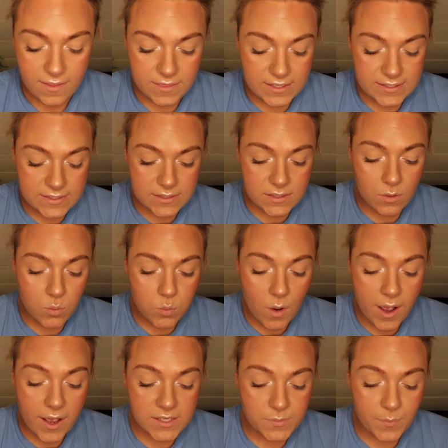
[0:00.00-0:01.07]
this is the
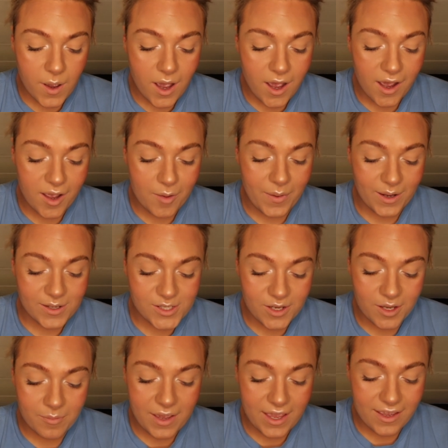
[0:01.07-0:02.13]
worst part about
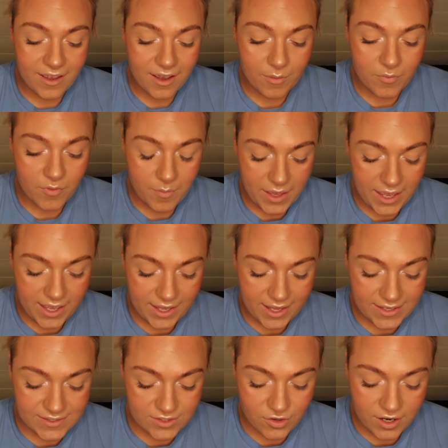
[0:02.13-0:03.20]
doing makeup for me,
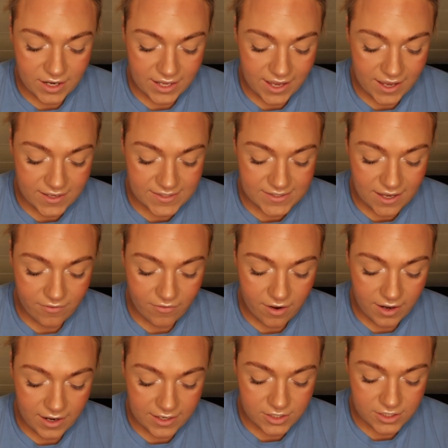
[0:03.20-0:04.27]
is trying to get a set of
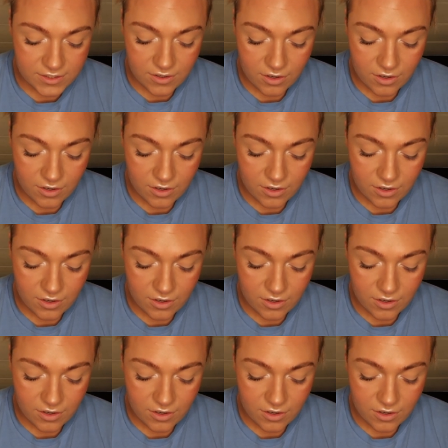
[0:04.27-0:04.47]
eyelashes